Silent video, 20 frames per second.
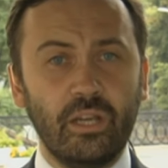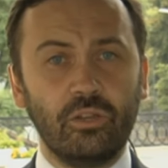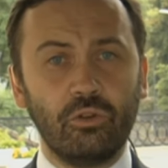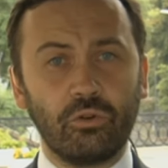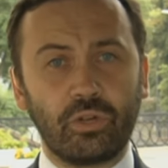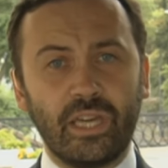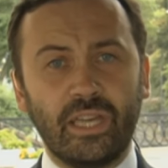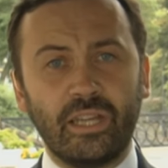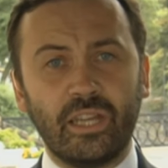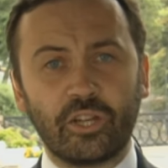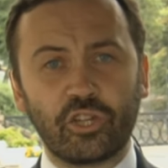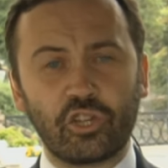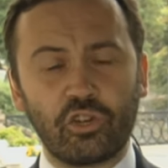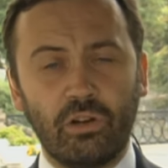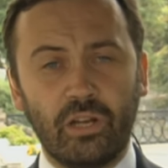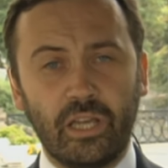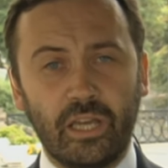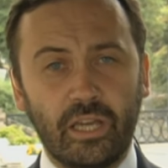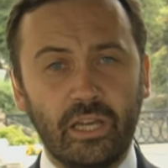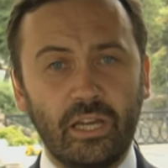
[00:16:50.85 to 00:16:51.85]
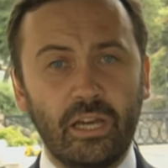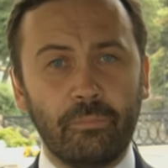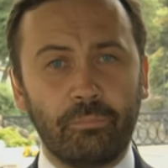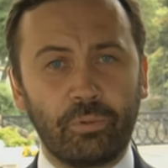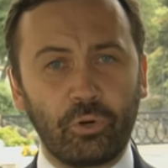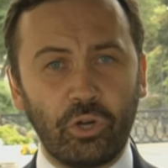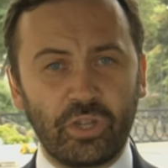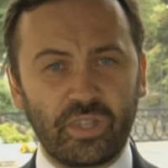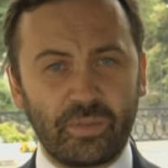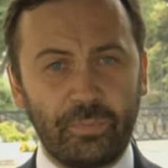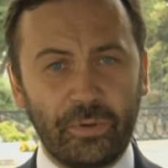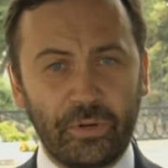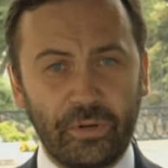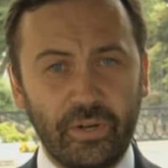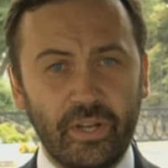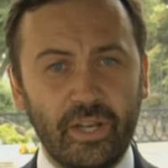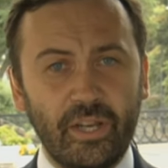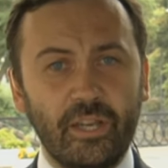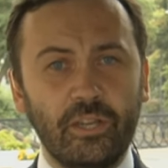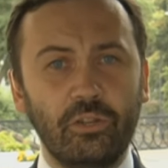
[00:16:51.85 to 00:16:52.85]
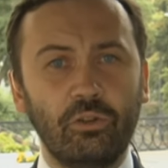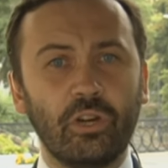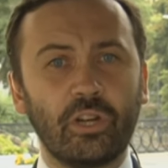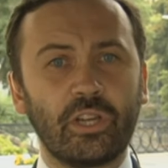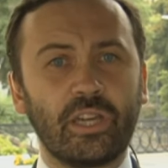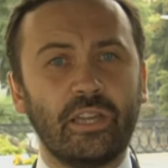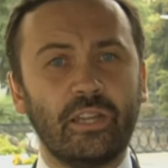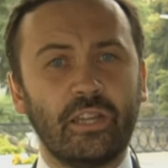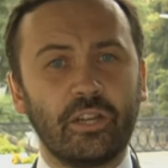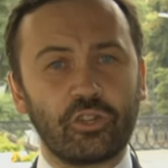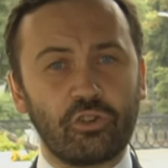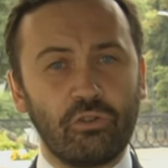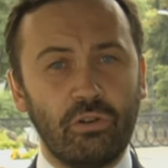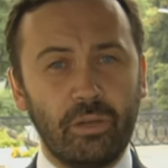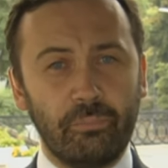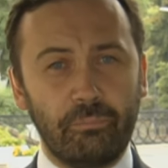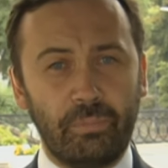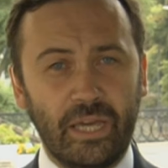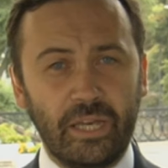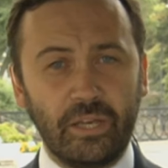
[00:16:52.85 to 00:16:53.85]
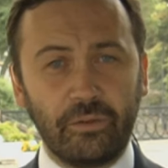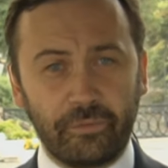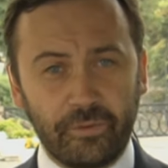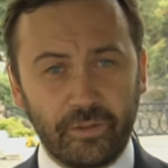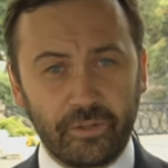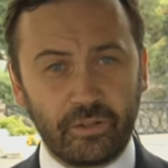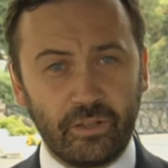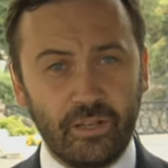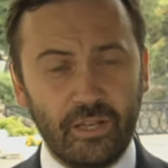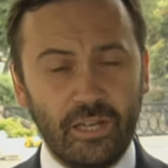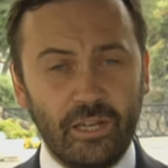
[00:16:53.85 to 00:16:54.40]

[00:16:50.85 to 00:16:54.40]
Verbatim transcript: you can actually prosper, you can actually benefit,